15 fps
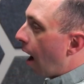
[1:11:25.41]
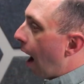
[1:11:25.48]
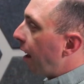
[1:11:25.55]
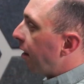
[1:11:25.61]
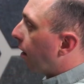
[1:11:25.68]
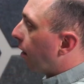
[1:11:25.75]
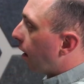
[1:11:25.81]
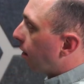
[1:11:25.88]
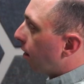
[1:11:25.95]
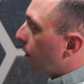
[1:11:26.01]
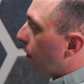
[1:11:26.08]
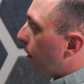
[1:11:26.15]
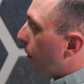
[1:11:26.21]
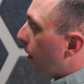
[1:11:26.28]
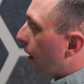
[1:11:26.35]
I think that's the
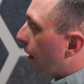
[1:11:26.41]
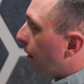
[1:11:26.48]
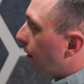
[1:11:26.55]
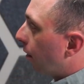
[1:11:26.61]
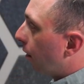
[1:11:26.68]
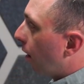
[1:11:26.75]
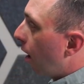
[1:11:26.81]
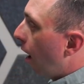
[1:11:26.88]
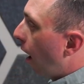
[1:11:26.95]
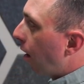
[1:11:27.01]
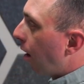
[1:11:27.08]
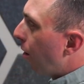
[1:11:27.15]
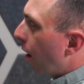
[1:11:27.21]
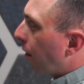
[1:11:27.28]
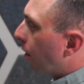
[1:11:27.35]
only way. And
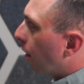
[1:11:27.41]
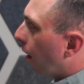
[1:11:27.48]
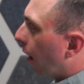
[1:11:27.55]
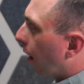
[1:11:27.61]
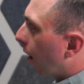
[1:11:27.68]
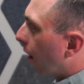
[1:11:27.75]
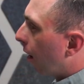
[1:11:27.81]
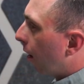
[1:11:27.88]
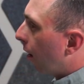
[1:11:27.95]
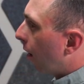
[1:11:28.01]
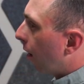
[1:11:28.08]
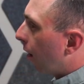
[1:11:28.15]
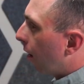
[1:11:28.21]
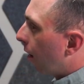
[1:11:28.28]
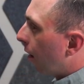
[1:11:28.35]
then you have to like
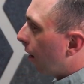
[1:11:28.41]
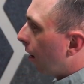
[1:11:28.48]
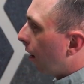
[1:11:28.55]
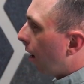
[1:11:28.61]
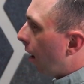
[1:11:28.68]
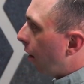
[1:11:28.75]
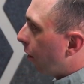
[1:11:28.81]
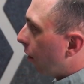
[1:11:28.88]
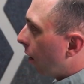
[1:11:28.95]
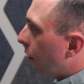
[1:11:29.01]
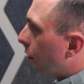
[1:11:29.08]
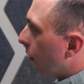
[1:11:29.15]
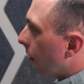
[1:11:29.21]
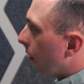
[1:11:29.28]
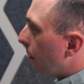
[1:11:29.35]

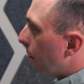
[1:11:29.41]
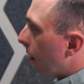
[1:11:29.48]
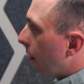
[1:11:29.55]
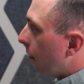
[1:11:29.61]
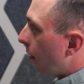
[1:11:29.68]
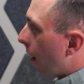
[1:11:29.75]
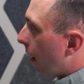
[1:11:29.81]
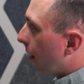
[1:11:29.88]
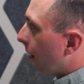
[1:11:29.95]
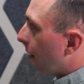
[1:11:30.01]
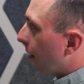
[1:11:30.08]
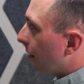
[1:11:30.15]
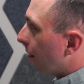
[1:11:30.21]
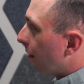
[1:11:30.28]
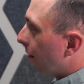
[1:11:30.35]
assure them that you're not going
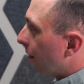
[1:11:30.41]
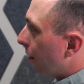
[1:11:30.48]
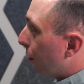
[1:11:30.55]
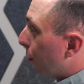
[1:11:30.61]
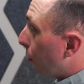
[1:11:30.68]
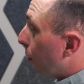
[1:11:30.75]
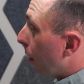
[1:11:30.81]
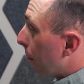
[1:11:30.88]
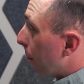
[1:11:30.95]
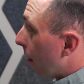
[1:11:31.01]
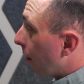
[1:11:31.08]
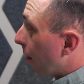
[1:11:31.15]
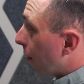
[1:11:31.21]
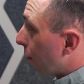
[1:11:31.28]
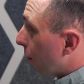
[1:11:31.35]
to screw up
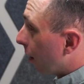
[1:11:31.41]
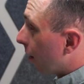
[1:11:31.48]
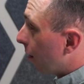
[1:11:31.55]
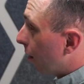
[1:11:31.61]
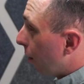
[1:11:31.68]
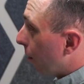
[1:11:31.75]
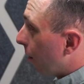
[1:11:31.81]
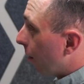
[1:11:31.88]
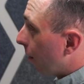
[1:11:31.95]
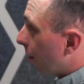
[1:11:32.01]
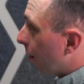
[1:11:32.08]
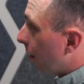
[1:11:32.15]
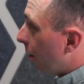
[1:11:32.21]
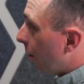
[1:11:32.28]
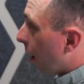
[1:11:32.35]
their districts too.
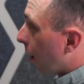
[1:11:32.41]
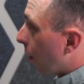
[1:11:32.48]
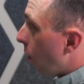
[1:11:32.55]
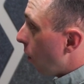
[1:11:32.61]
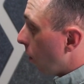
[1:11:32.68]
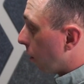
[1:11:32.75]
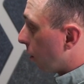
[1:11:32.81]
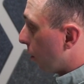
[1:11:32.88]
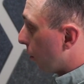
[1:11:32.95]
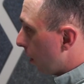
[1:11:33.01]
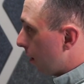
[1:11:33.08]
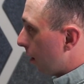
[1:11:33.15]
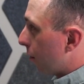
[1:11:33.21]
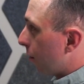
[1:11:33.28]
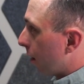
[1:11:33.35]
You're not going to also
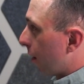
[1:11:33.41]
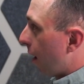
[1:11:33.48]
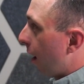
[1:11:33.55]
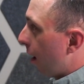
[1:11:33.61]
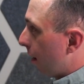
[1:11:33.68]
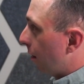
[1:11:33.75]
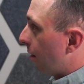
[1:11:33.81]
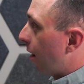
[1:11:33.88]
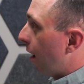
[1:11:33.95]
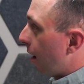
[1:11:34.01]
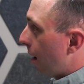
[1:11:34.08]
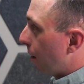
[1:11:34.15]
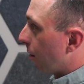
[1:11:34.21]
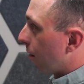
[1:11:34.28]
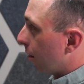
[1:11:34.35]
redistrict the state
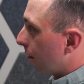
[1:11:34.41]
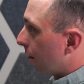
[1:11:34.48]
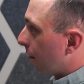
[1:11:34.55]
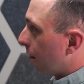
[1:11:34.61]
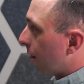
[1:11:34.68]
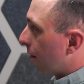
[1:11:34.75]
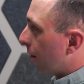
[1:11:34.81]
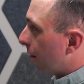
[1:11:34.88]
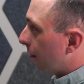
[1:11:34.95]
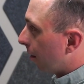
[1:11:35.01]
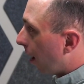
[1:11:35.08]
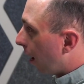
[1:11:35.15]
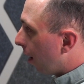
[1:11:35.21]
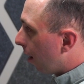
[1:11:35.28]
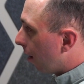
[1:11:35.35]
house,
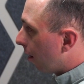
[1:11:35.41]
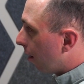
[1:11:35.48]
right?